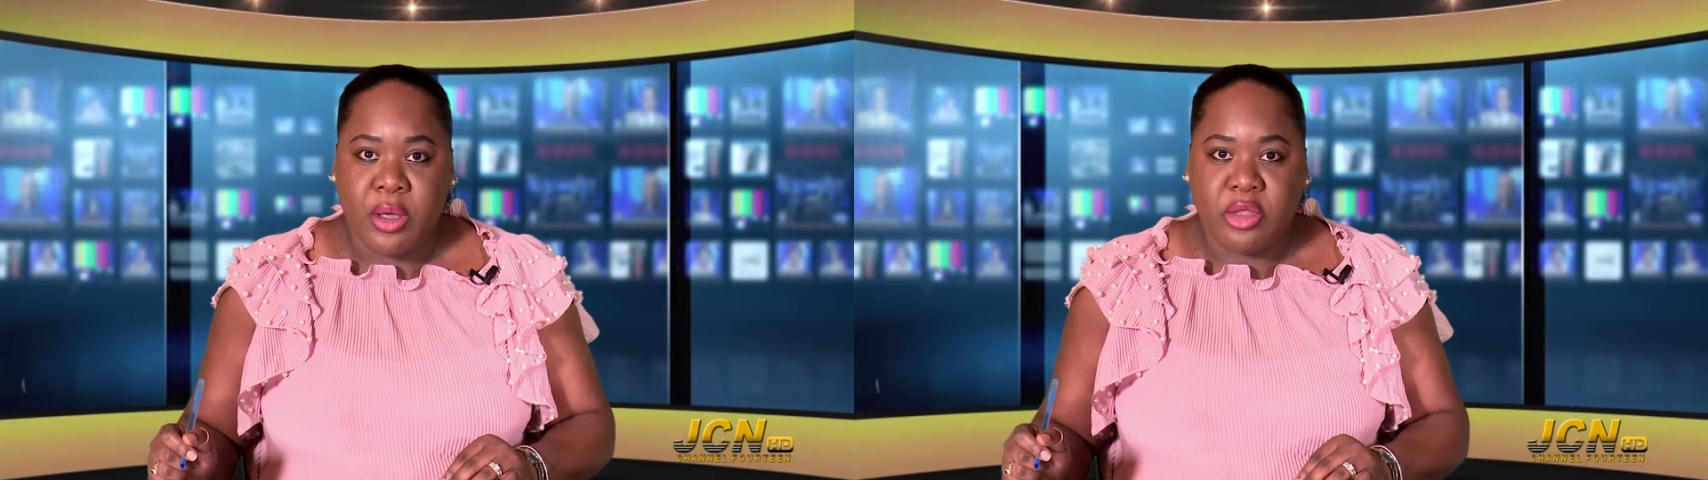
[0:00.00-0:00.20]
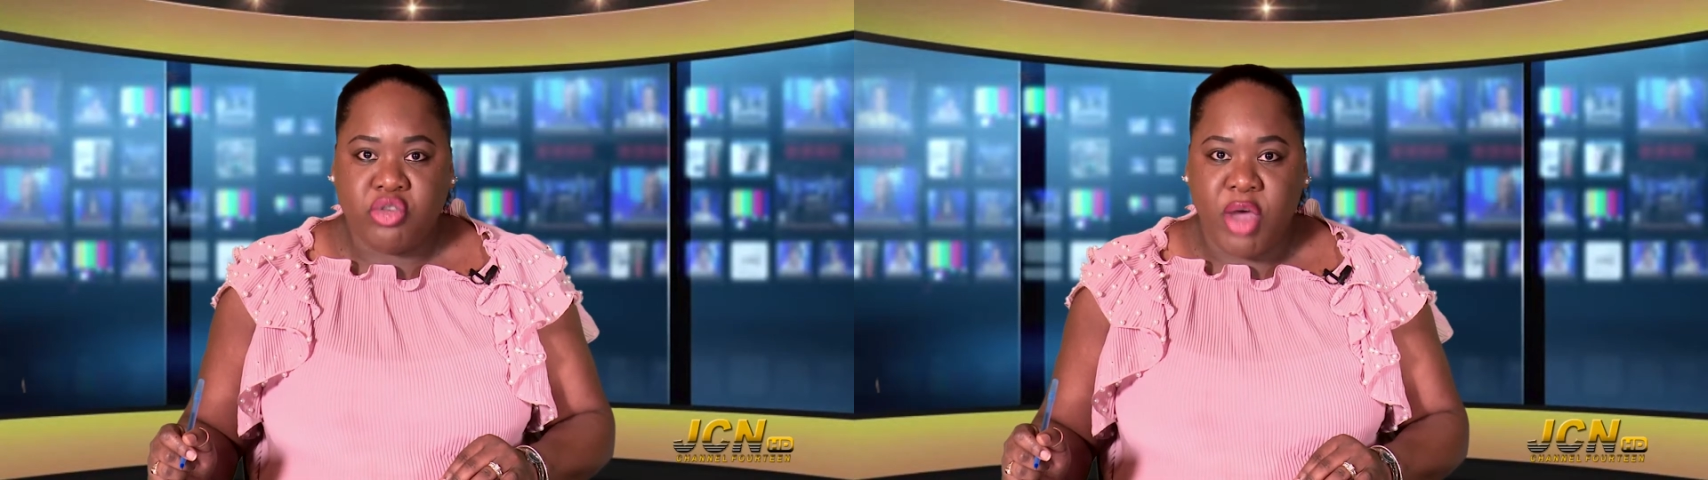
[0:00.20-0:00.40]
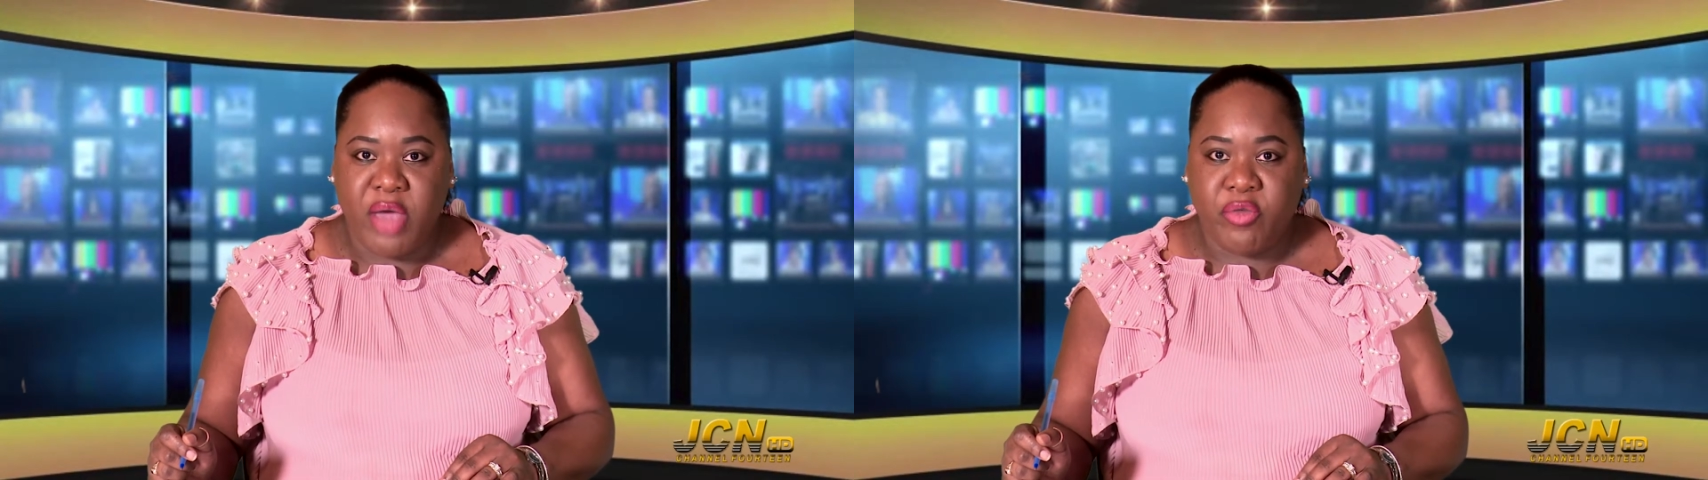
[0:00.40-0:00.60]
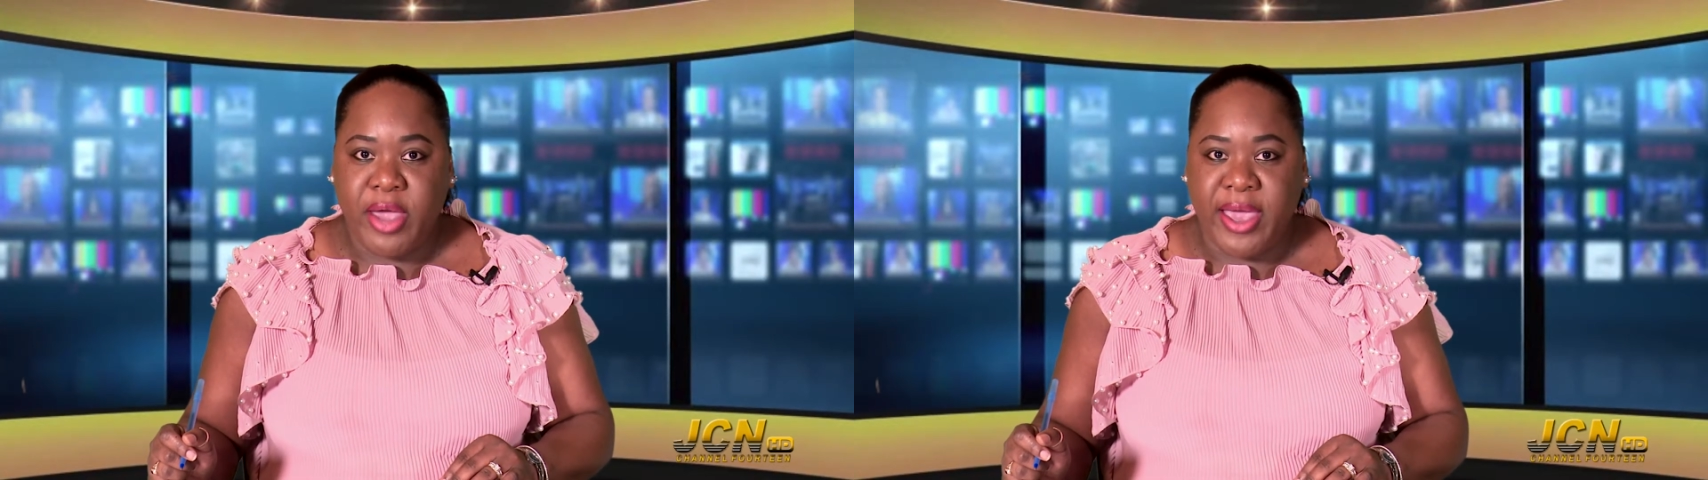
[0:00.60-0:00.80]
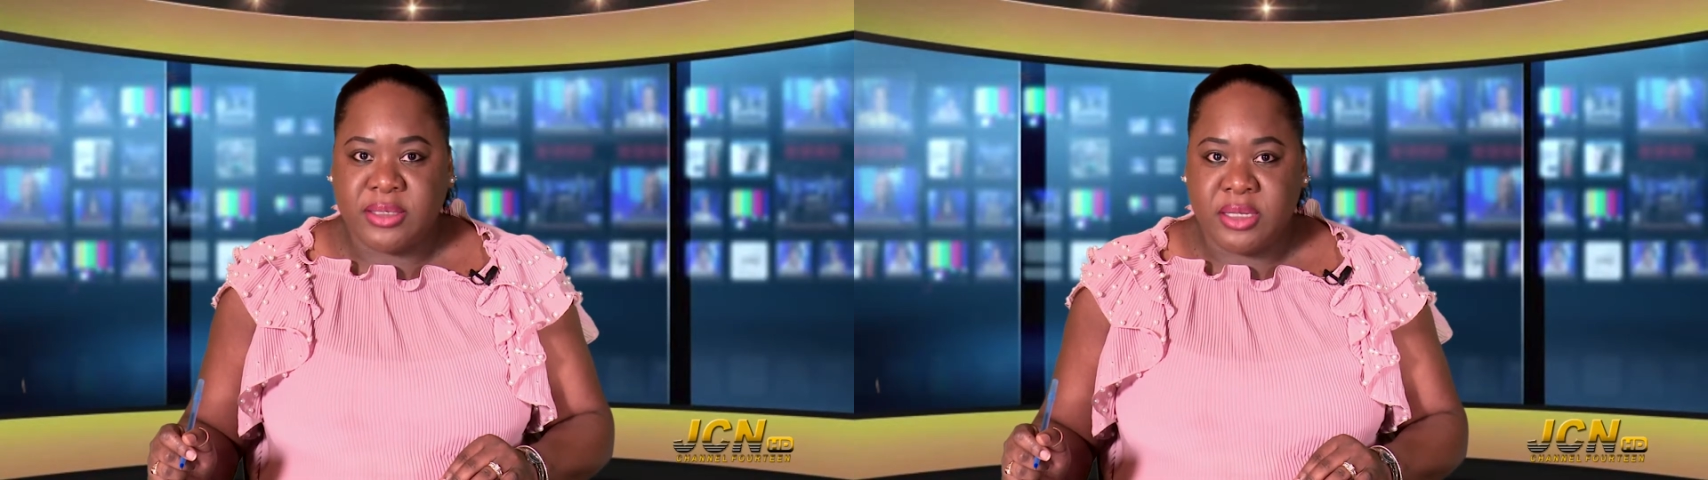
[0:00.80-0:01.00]
The
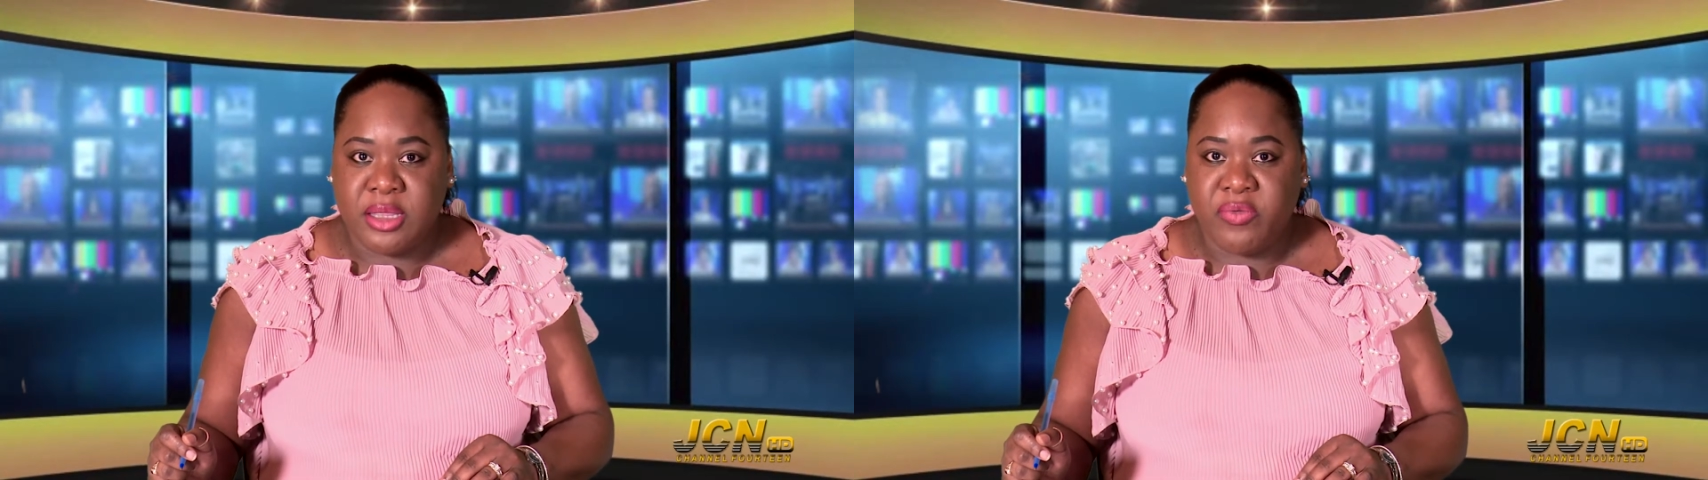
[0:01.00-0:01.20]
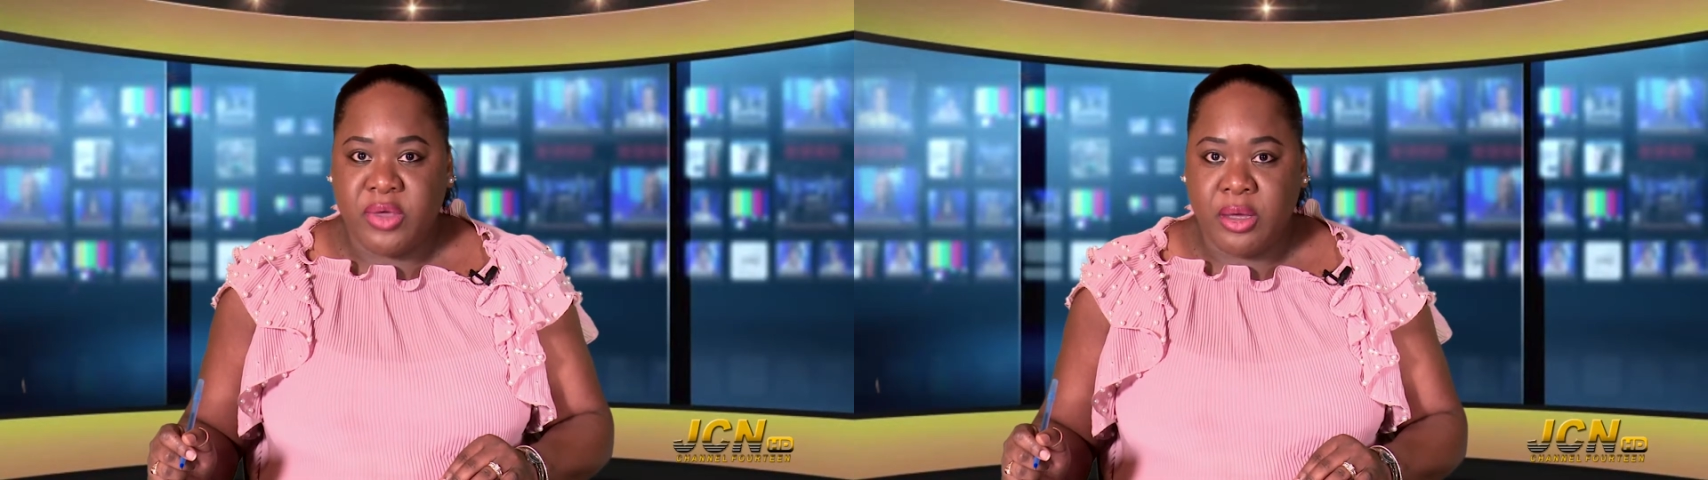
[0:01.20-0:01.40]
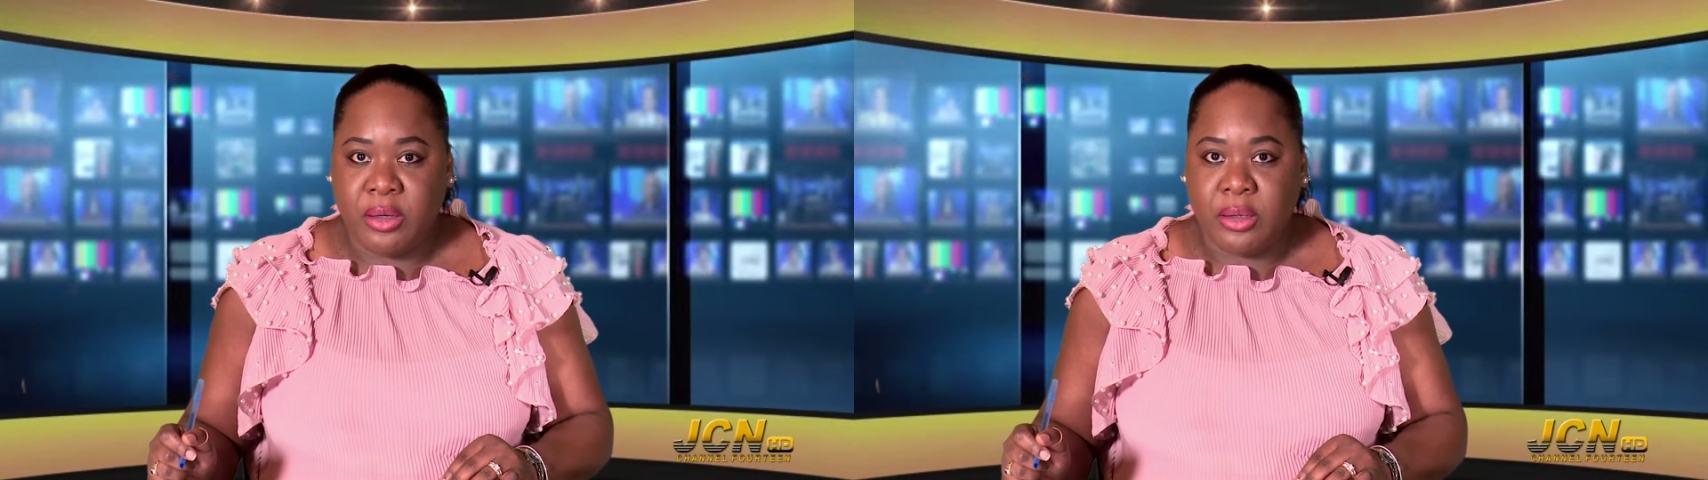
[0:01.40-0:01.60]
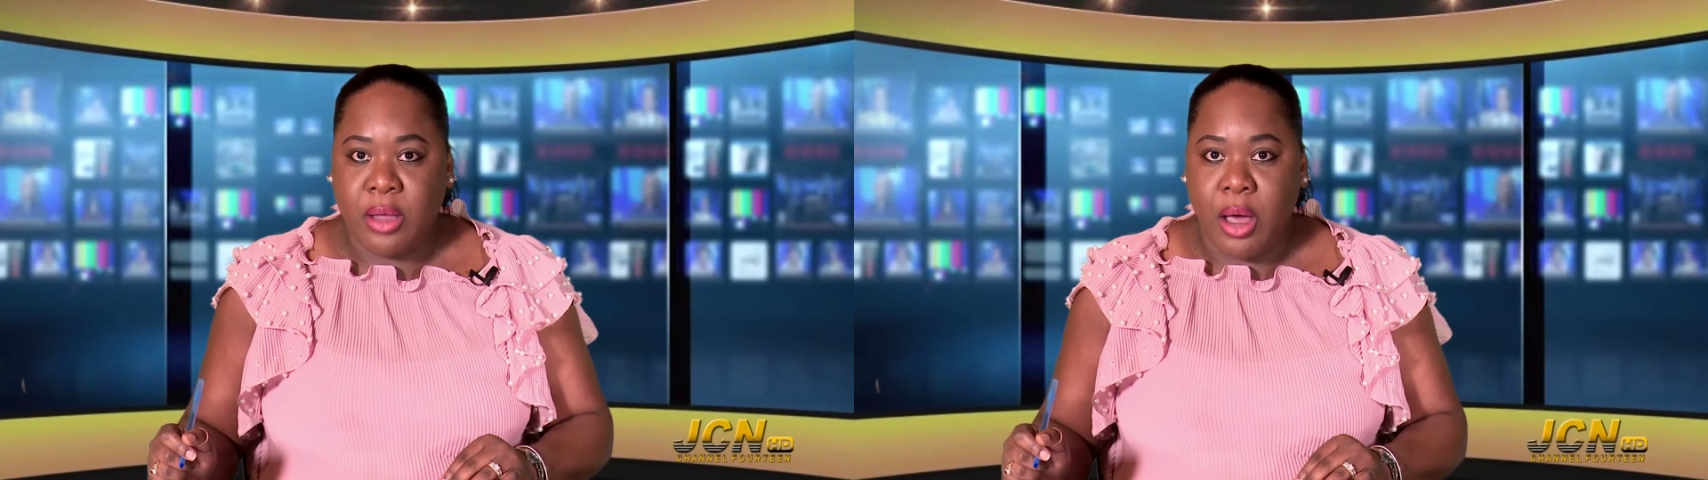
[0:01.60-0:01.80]
driver exited the vehicle